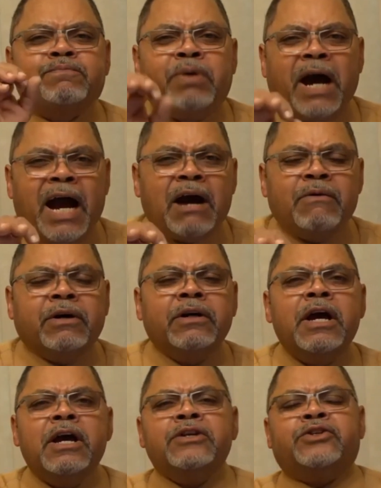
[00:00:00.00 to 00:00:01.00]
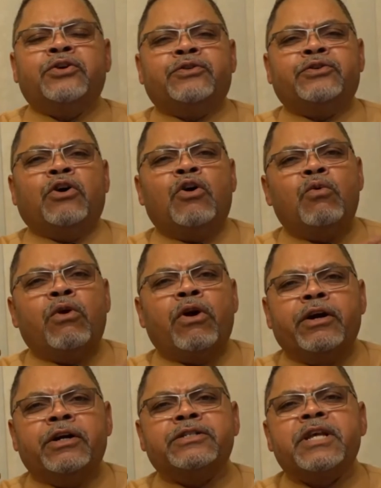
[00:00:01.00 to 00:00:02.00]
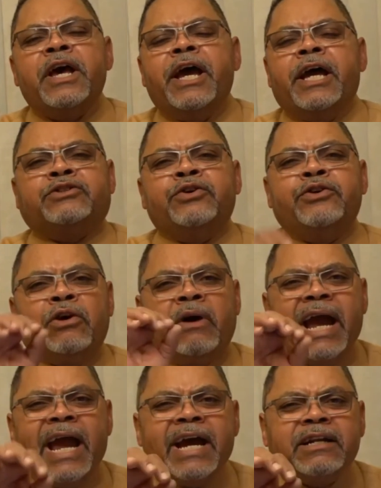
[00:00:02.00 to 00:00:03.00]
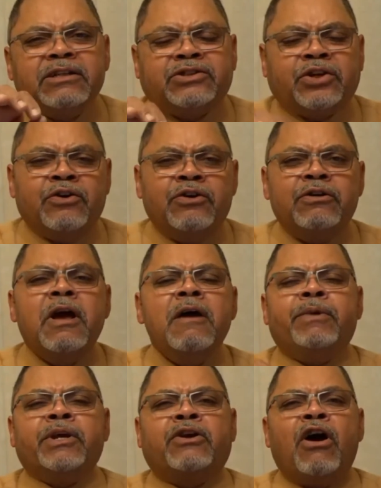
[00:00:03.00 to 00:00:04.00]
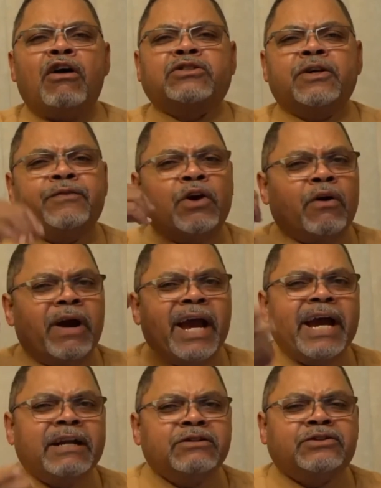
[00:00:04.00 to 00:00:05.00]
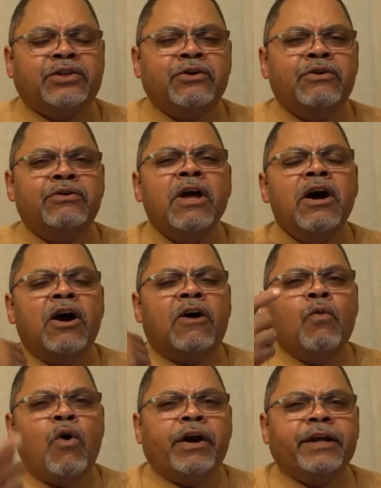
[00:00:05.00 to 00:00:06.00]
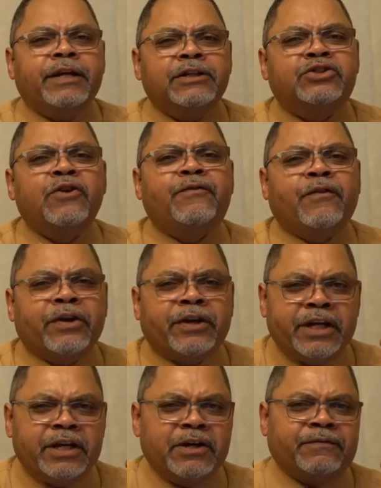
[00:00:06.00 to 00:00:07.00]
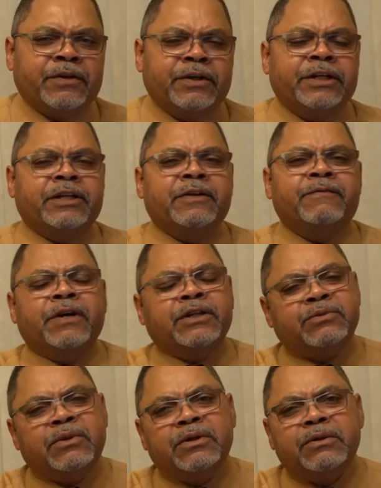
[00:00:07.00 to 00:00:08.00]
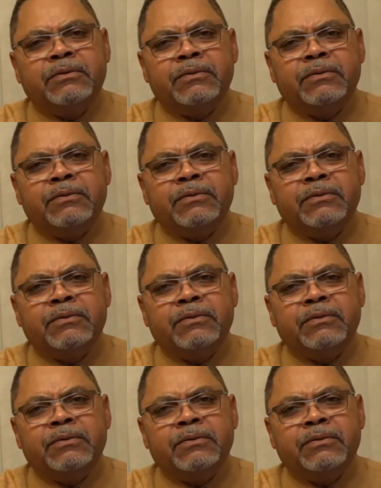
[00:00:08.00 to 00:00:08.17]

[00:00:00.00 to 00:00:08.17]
power to your words and to your attitude because of your attitude of wanting to forgive an individual.